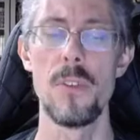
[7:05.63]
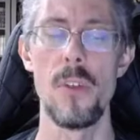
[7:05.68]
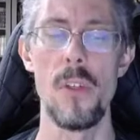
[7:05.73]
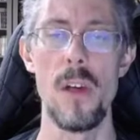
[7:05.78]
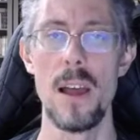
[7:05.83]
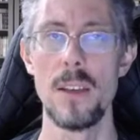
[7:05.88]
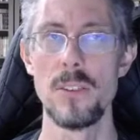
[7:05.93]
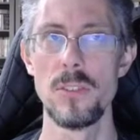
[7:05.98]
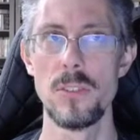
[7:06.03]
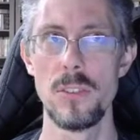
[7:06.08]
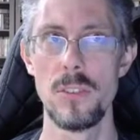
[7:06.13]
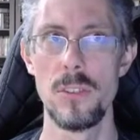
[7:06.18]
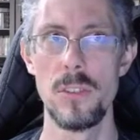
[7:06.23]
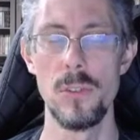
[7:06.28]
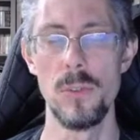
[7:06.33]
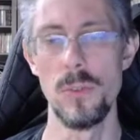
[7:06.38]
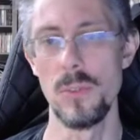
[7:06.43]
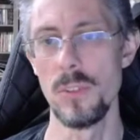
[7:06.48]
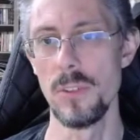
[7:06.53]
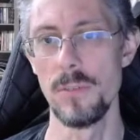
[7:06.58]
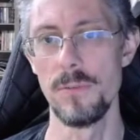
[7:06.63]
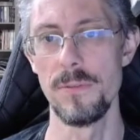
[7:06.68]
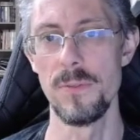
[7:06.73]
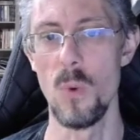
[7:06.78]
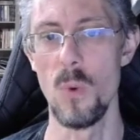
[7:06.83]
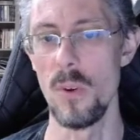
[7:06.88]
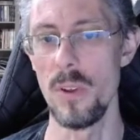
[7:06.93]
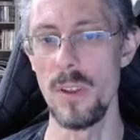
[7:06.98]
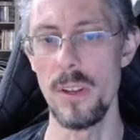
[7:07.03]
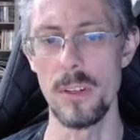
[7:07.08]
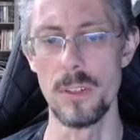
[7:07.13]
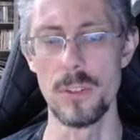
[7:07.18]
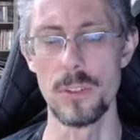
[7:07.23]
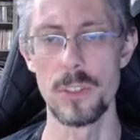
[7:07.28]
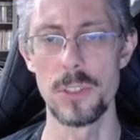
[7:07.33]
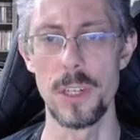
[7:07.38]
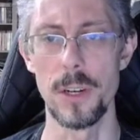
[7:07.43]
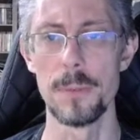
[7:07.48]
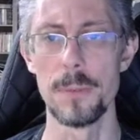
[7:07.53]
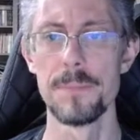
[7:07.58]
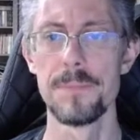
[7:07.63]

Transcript: last 2 to 4 years here.